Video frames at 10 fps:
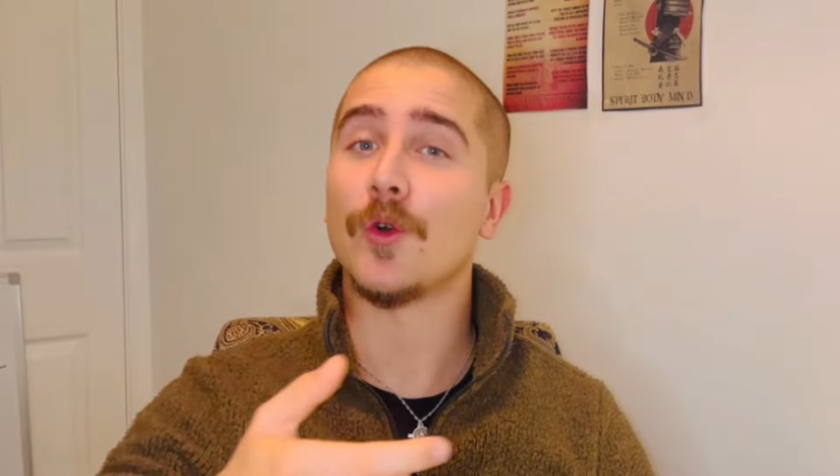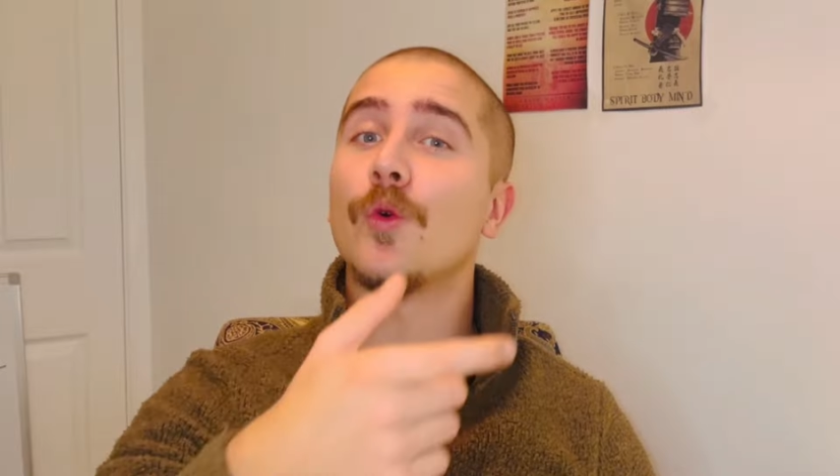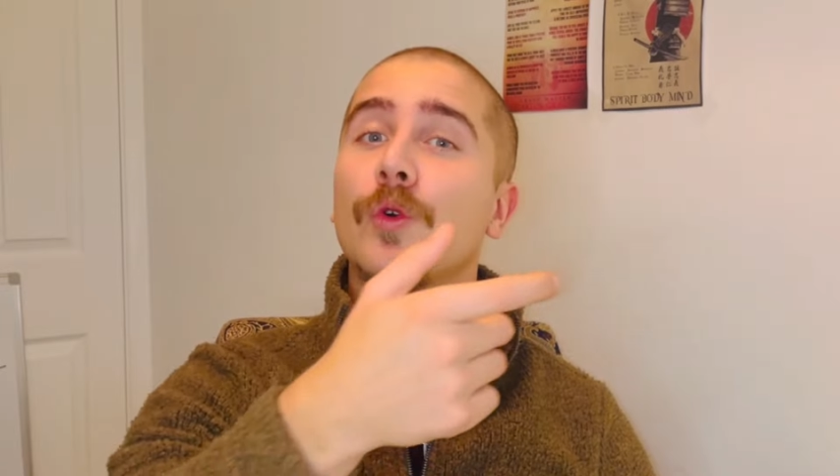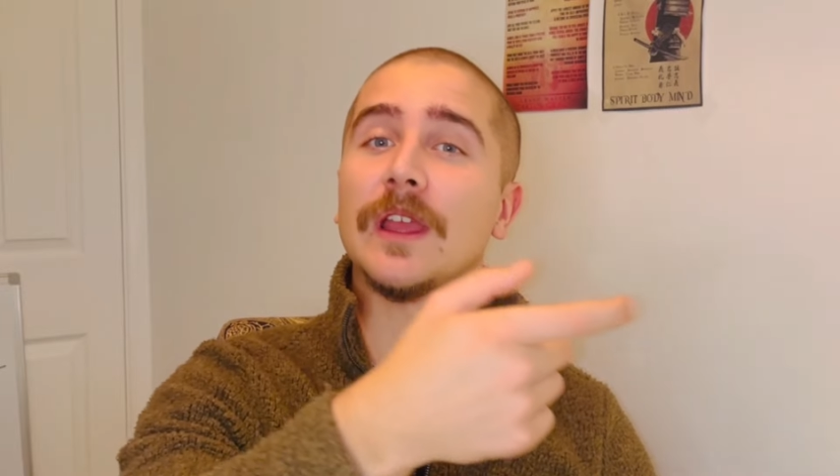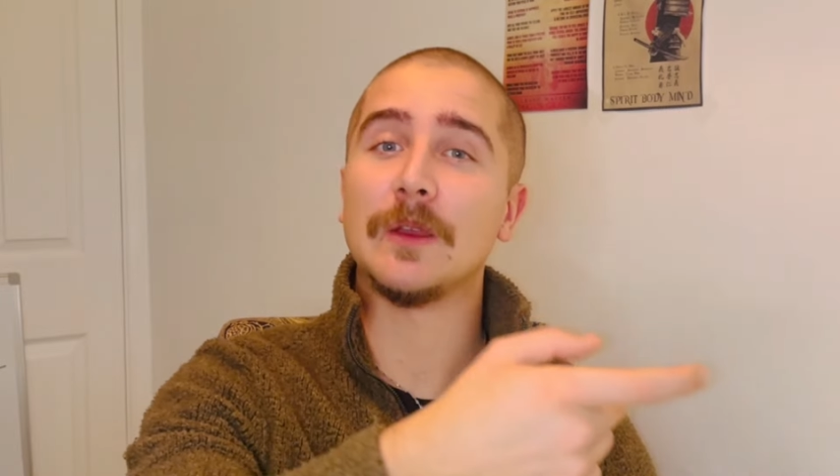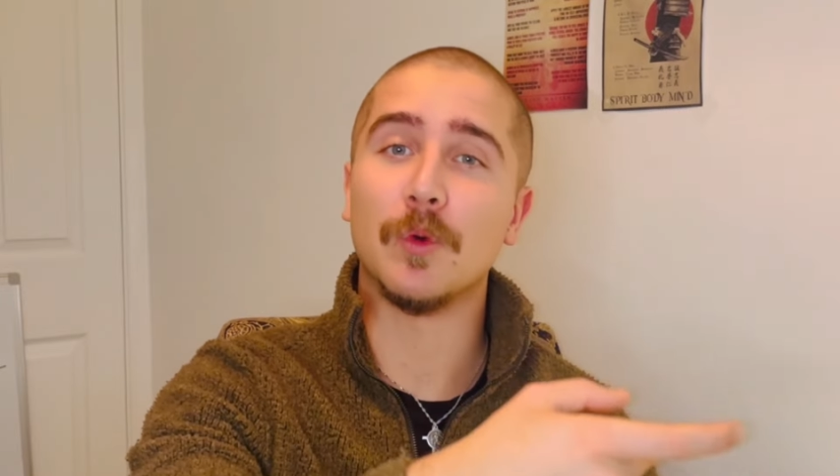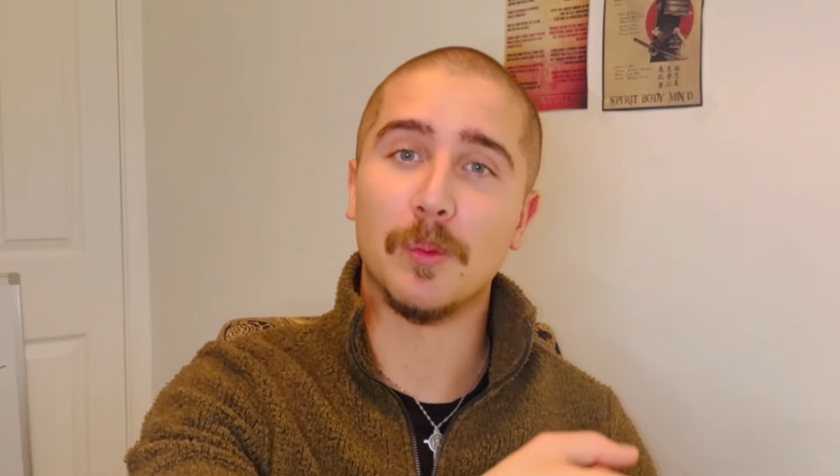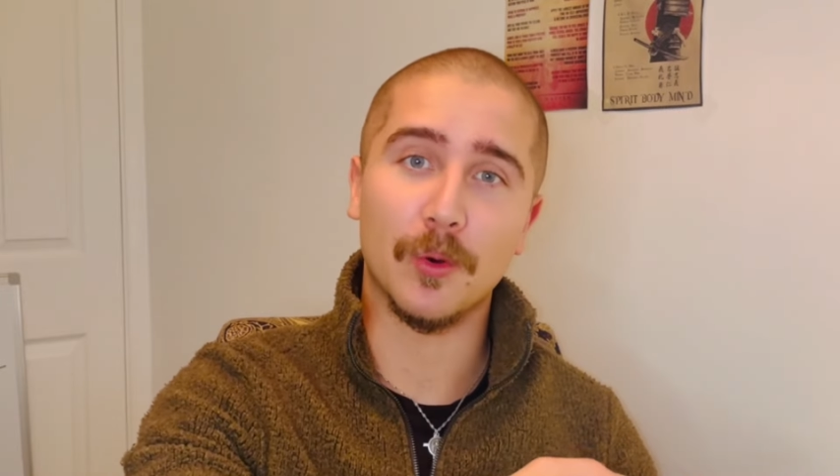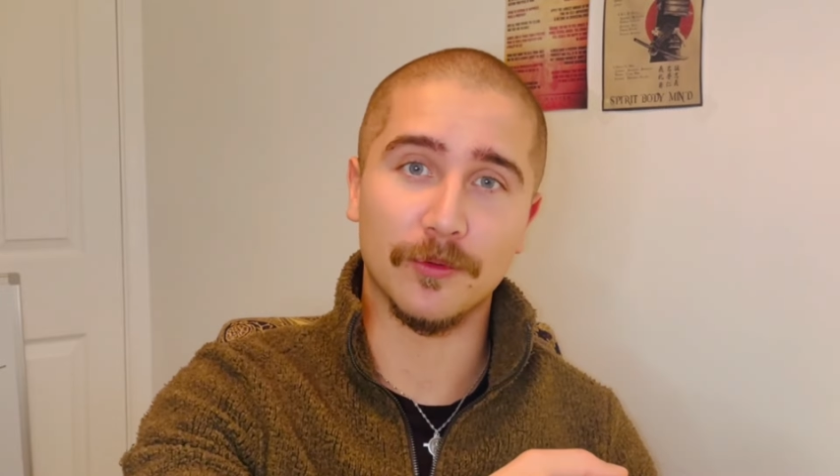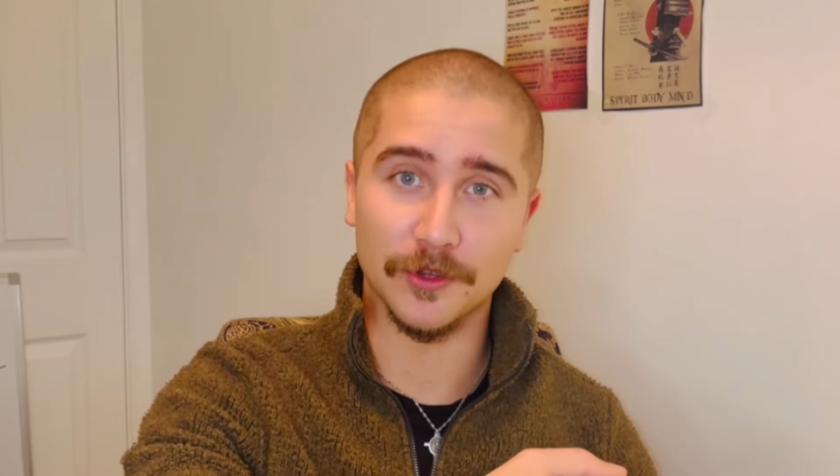or he will
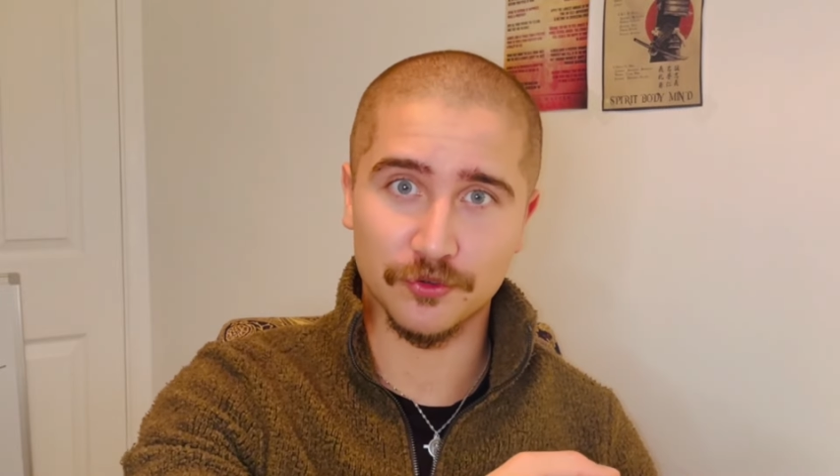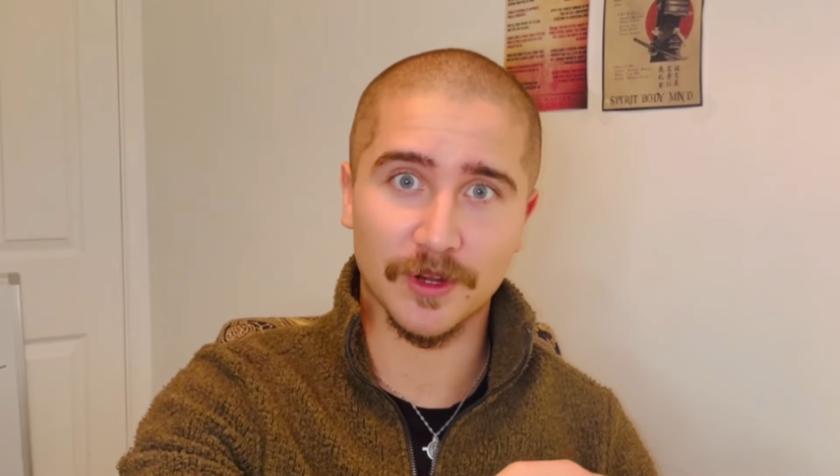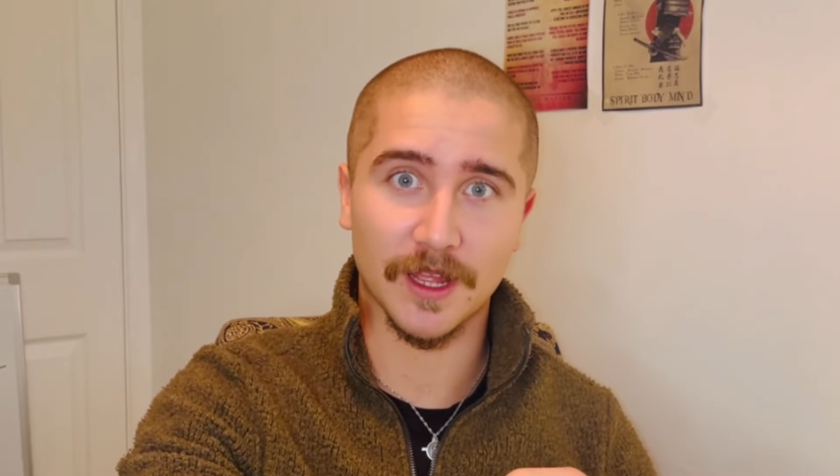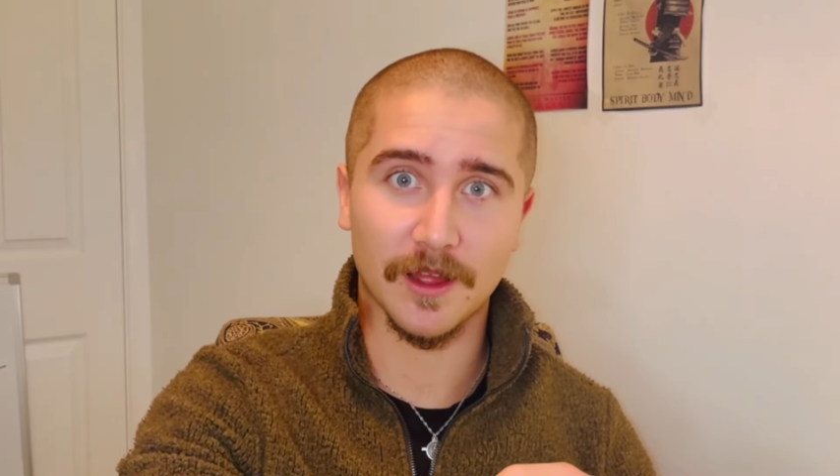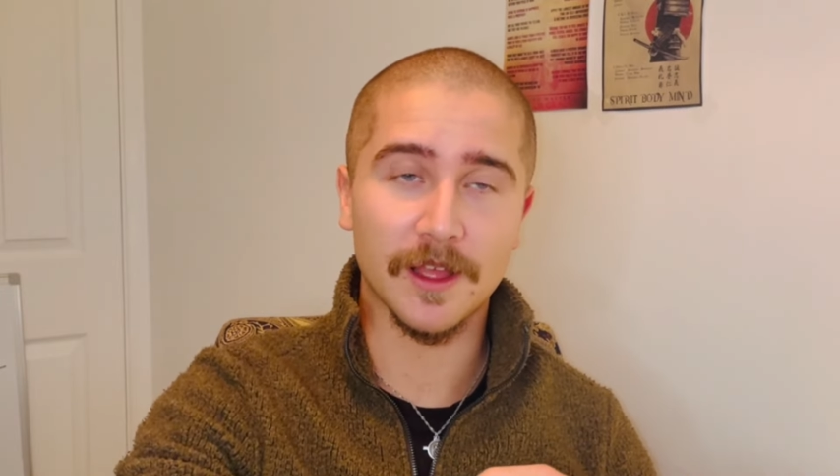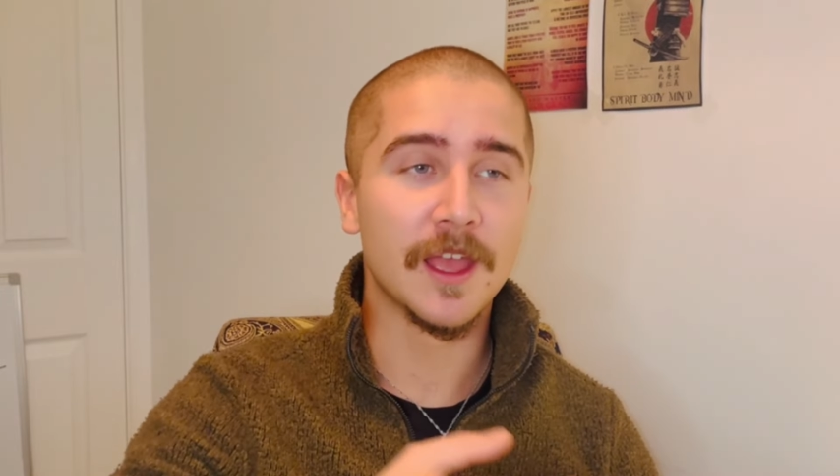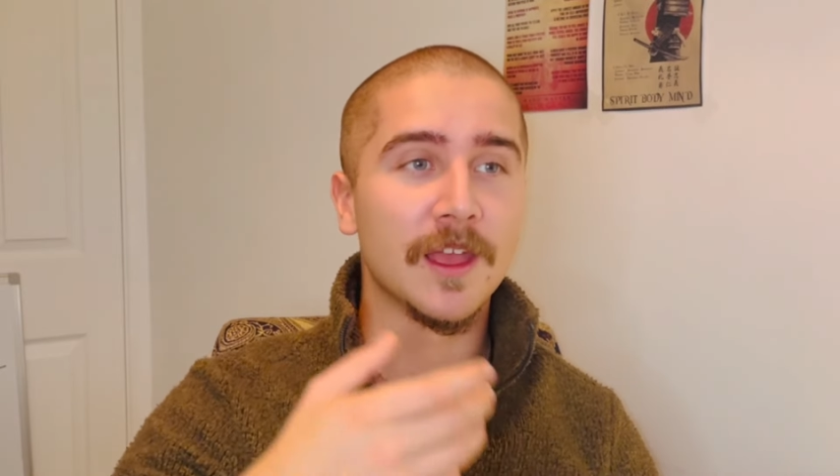pull the trigger.